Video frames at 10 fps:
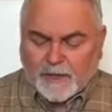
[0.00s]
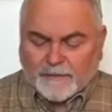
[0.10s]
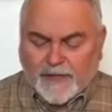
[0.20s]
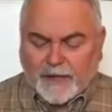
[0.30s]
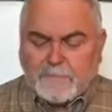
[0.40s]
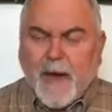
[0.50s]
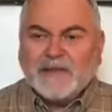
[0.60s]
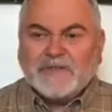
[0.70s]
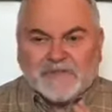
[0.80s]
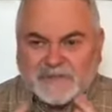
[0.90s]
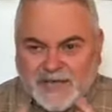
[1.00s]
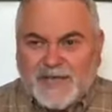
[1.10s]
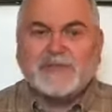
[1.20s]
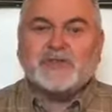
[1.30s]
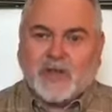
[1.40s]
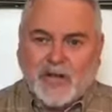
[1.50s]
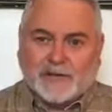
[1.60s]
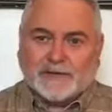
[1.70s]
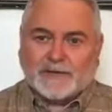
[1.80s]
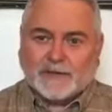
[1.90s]
that it might teach
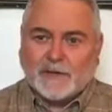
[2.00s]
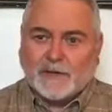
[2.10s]
us